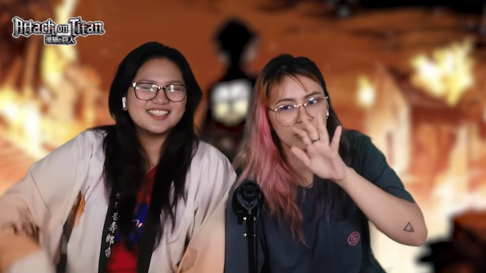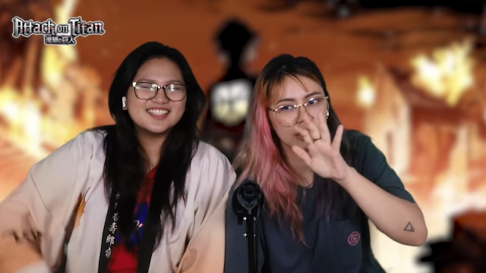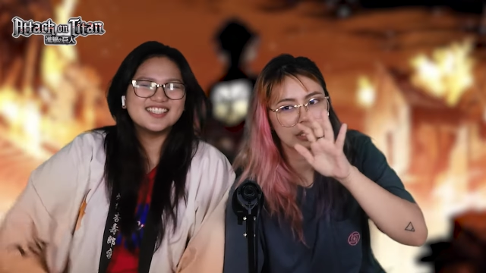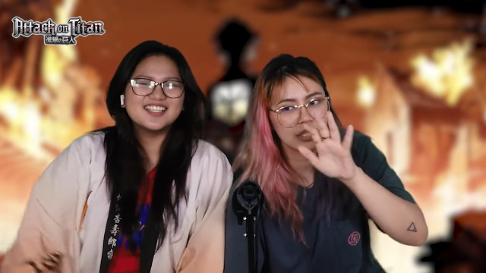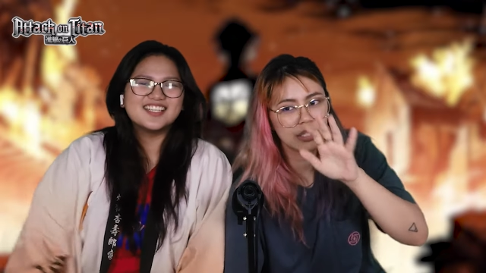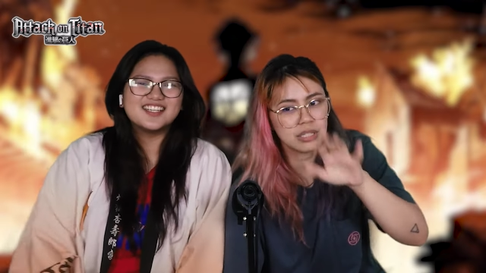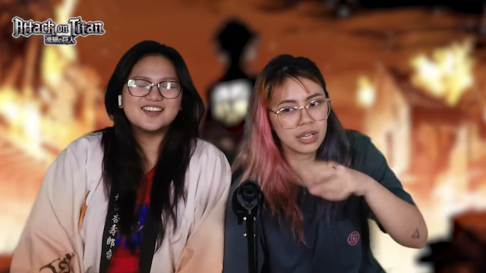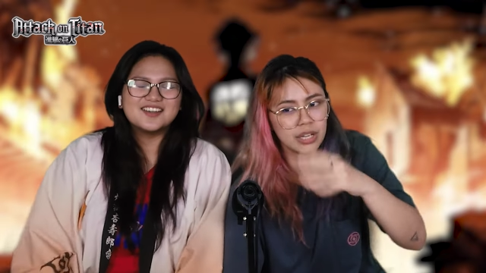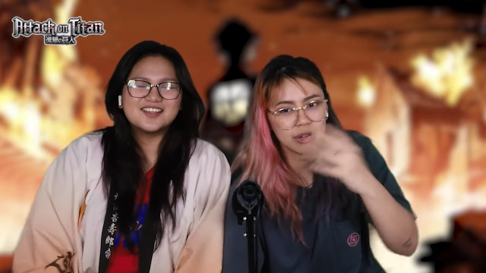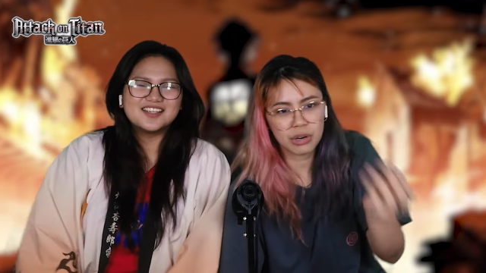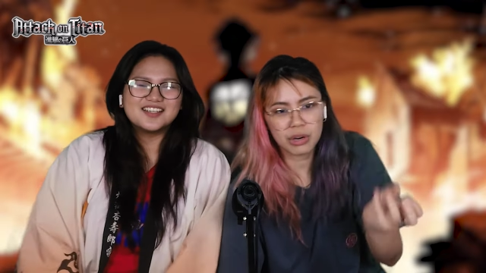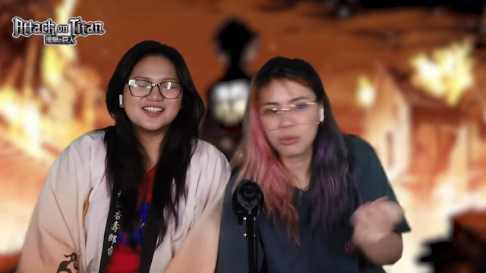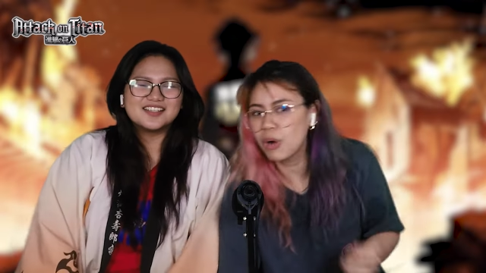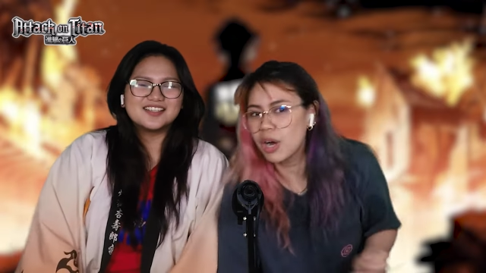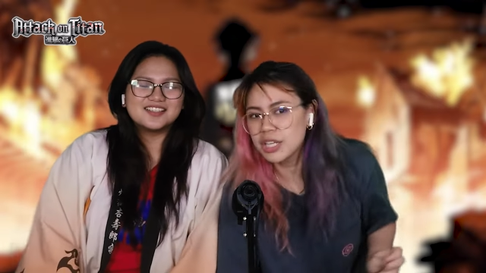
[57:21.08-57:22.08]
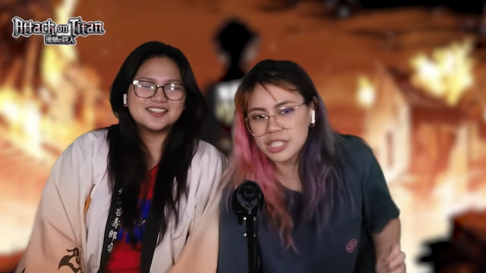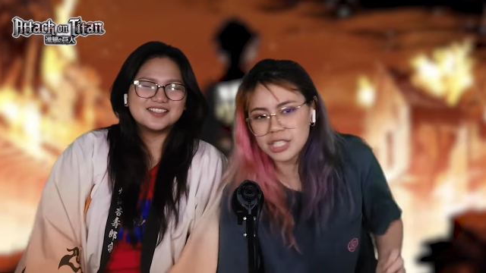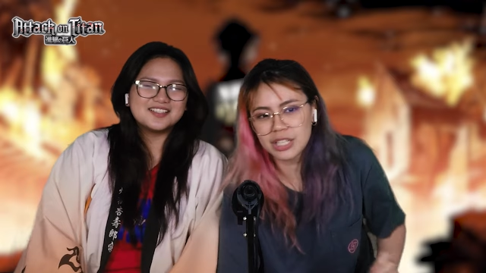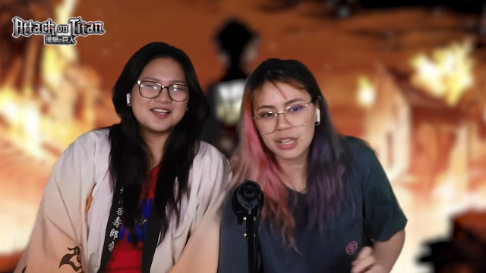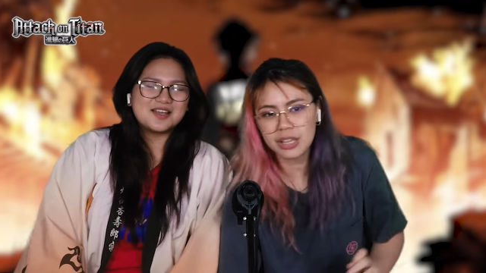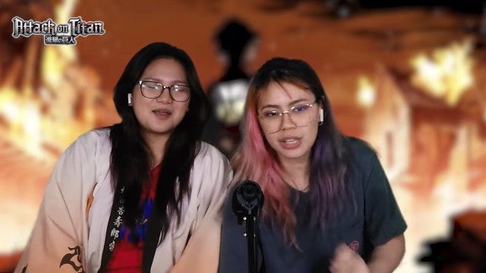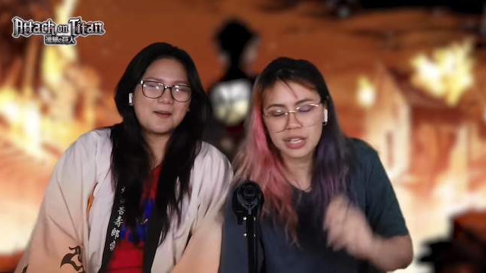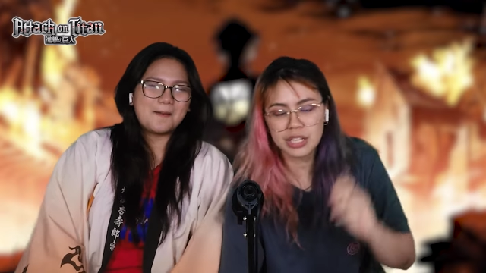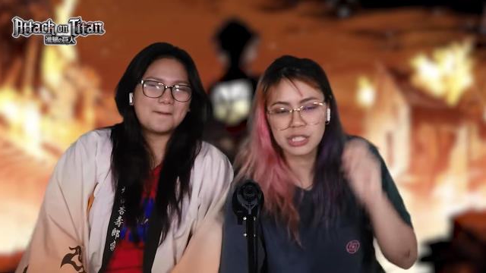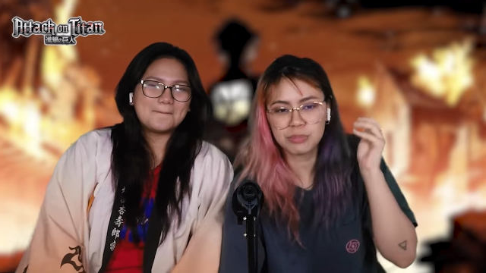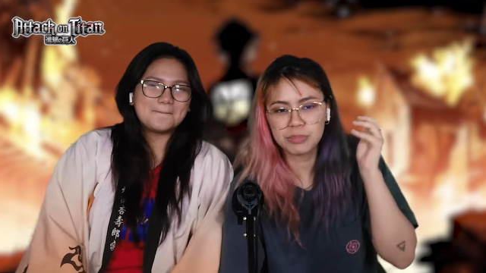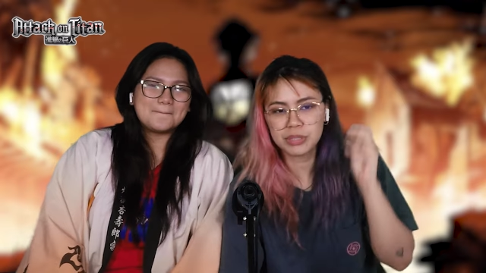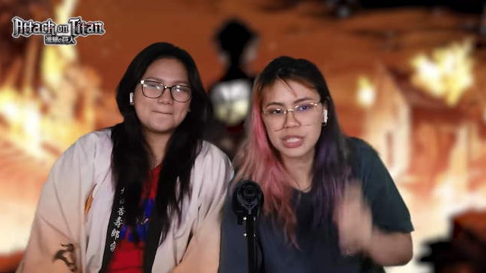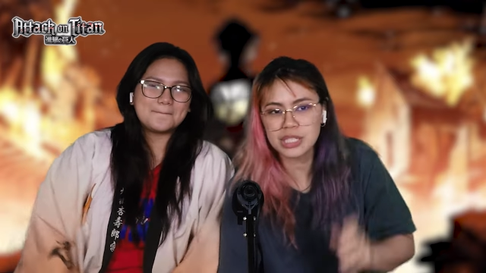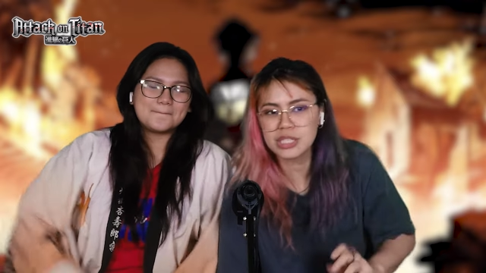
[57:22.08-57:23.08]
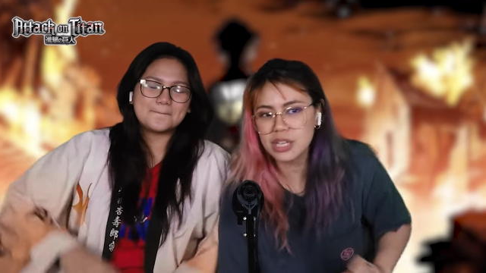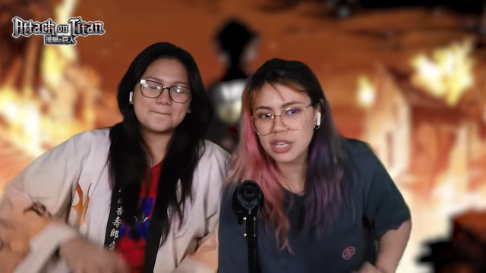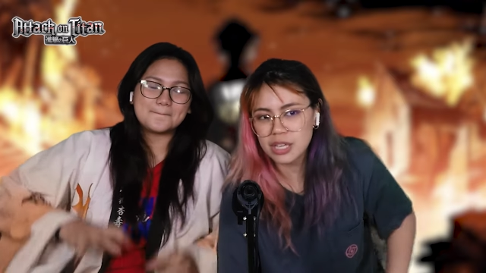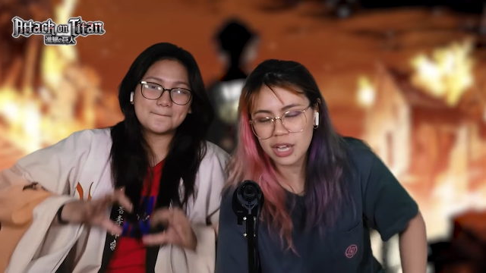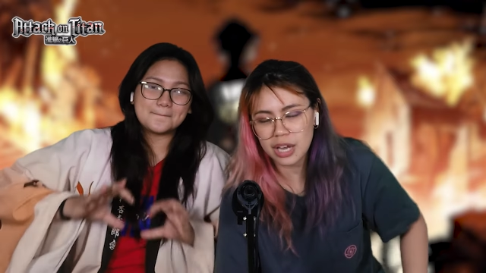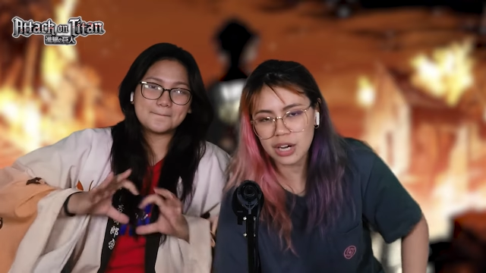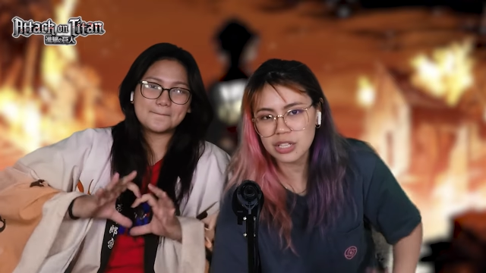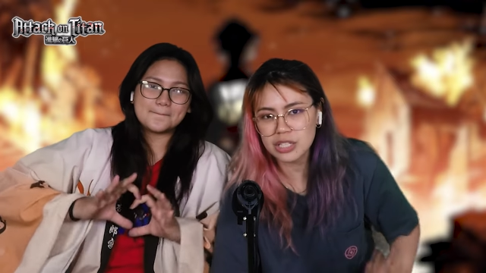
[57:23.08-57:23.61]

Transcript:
Speaker 1: day you are watching this, please take care,